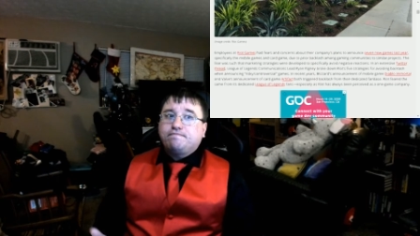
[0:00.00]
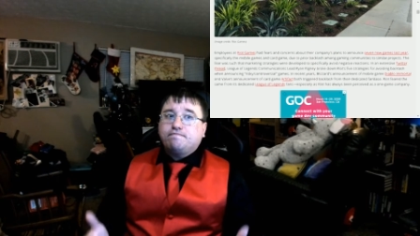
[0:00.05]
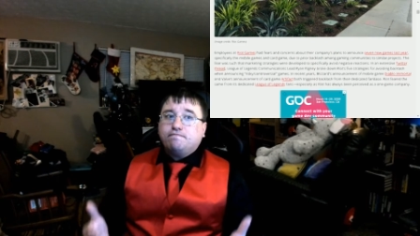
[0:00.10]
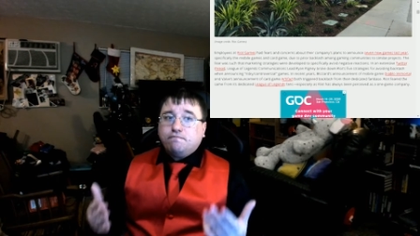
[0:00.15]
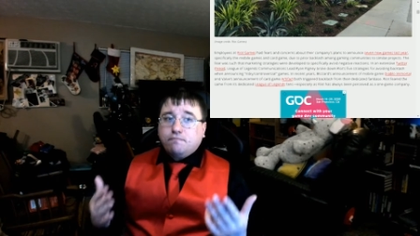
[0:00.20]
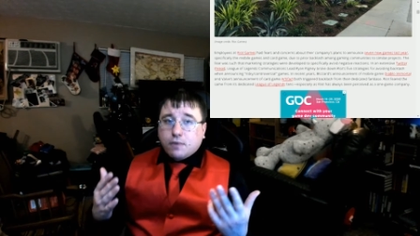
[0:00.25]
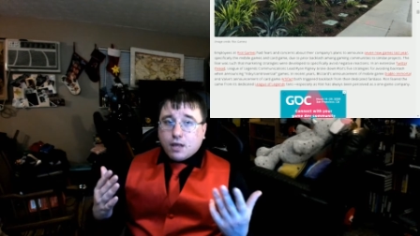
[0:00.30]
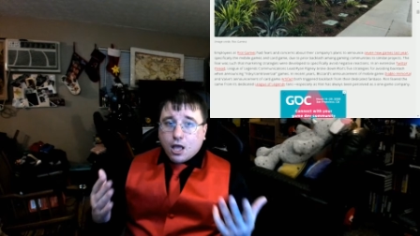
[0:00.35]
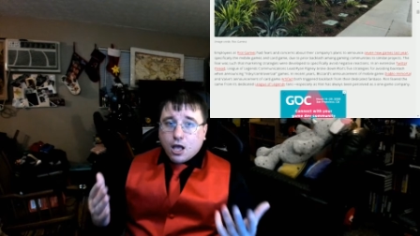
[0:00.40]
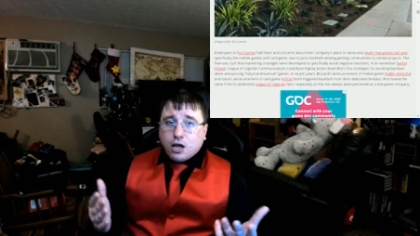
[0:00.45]

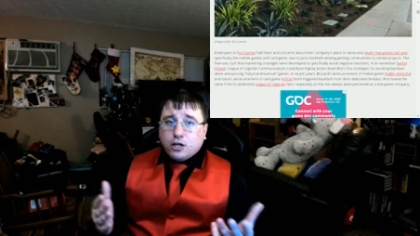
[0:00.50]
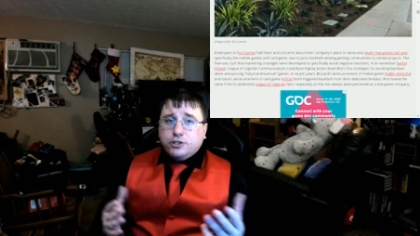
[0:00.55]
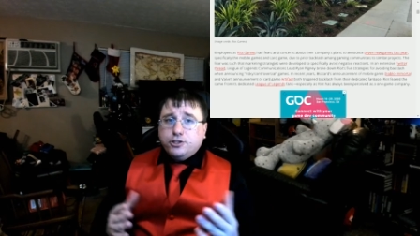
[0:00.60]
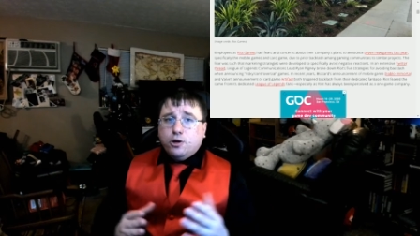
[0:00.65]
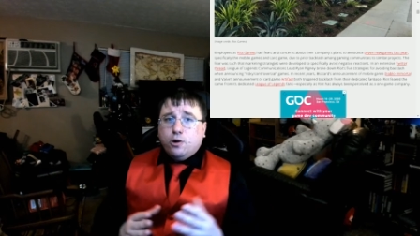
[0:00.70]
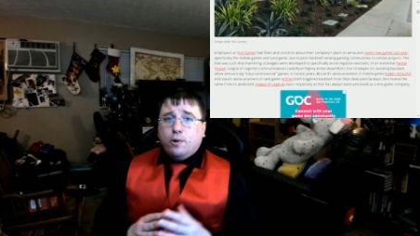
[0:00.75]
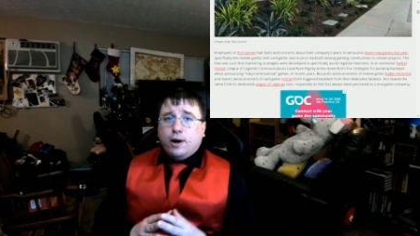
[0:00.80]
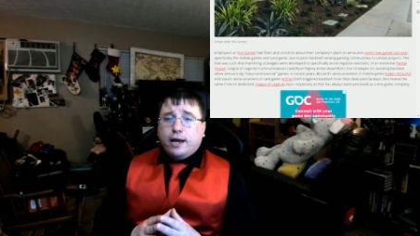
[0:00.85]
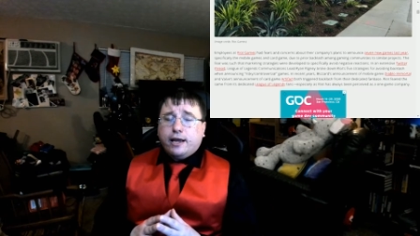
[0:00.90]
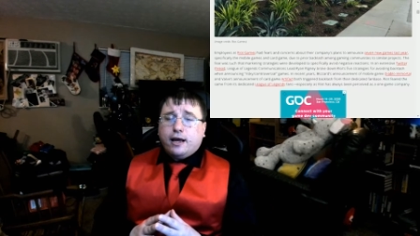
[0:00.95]
So
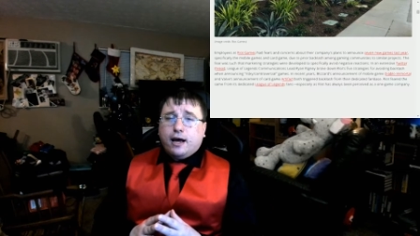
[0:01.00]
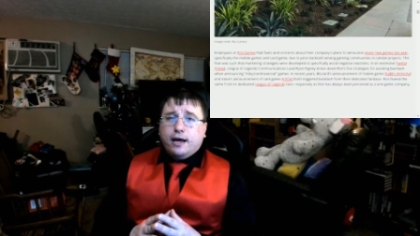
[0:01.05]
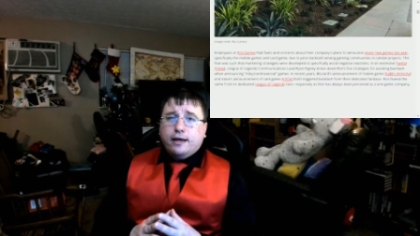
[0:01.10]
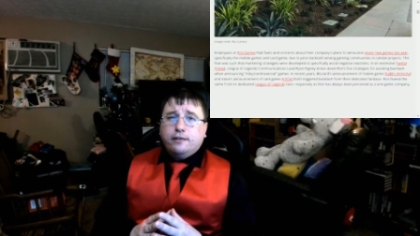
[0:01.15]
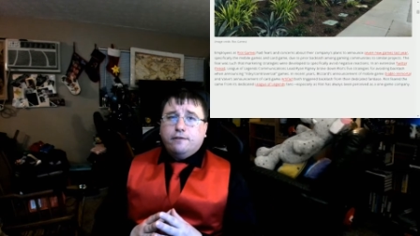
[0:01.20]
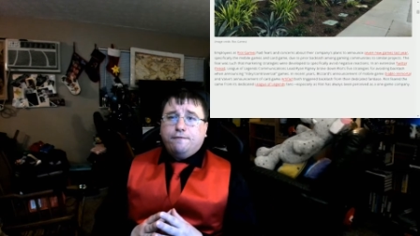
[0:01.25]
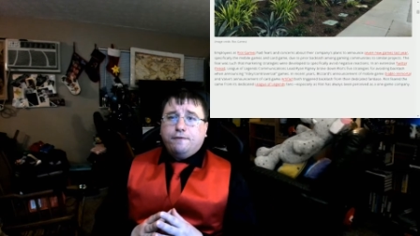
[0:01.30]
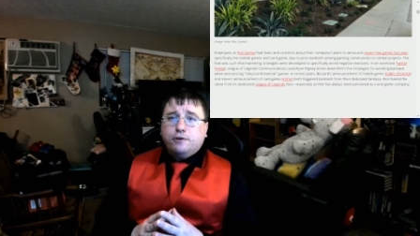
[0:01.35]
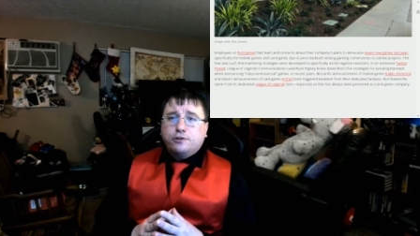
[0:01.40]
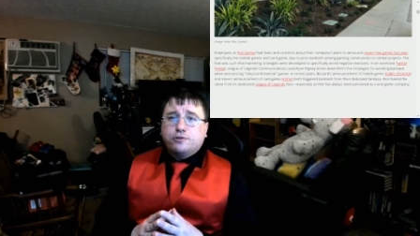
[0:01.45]
the fears are
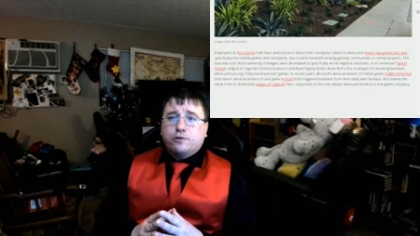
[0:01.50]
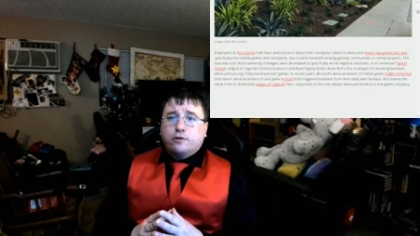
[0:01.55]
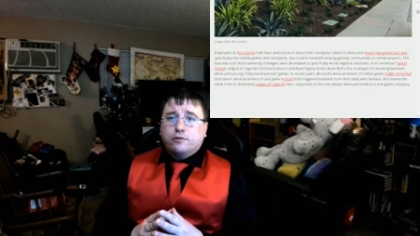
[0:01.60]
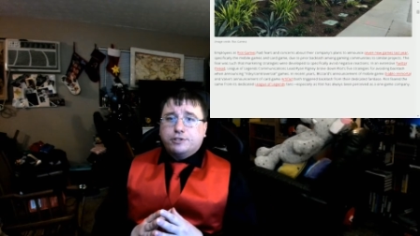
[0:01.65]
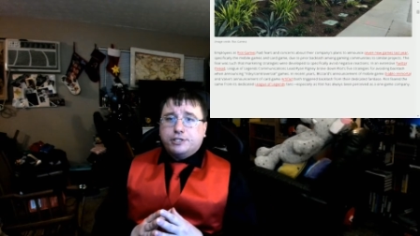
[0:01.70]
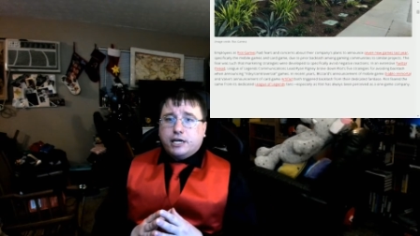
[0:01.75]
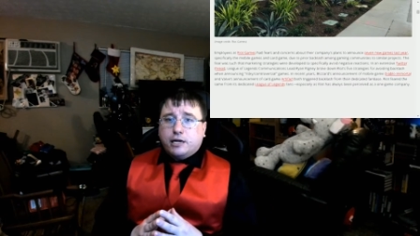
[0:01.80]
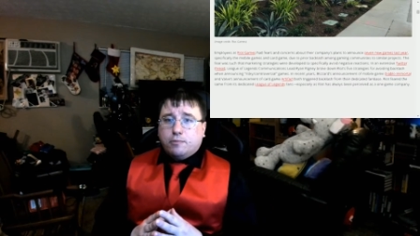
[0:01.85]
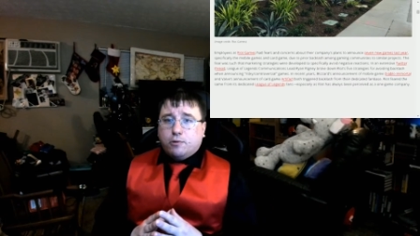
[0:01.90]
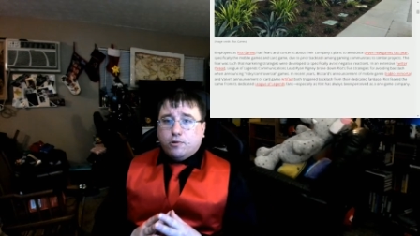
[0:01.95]
understandable.
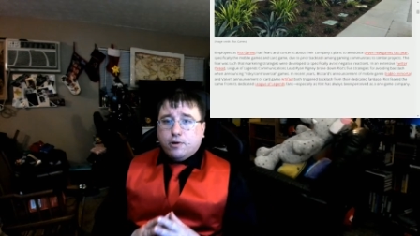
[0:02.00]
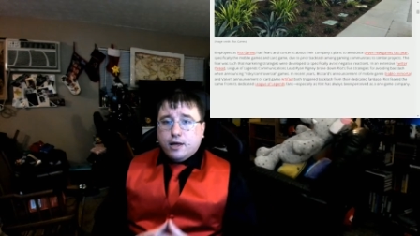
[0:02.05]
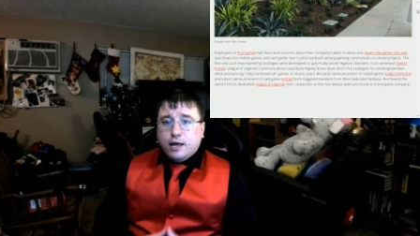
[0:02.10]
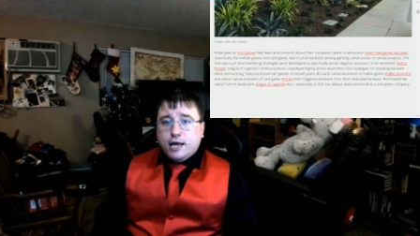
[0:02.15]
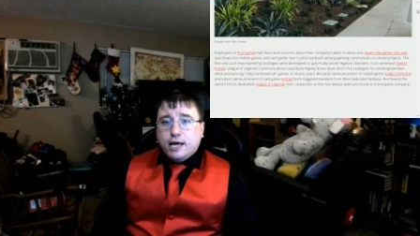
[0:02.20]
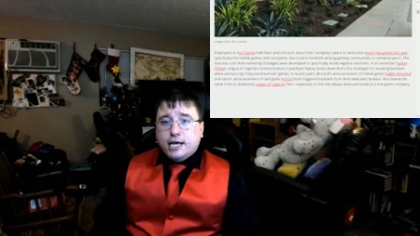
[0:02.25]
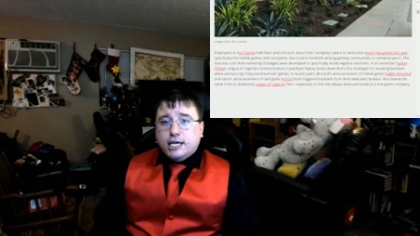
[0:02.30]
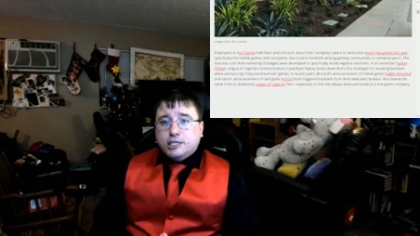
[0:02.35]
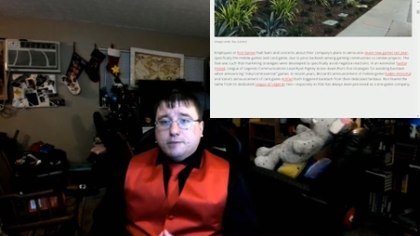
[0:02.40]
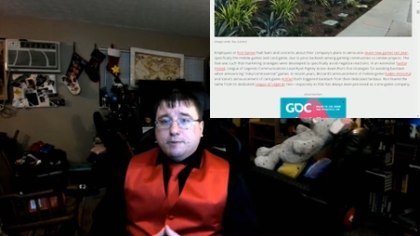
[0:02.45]

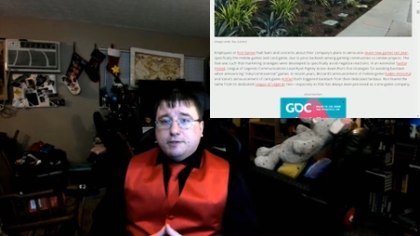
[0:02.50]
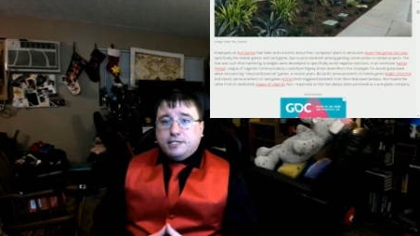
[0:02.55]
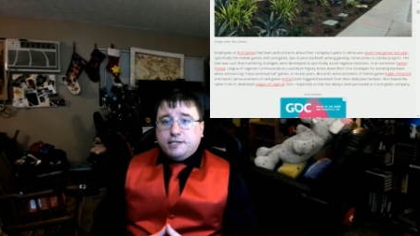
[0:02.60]
Specifically,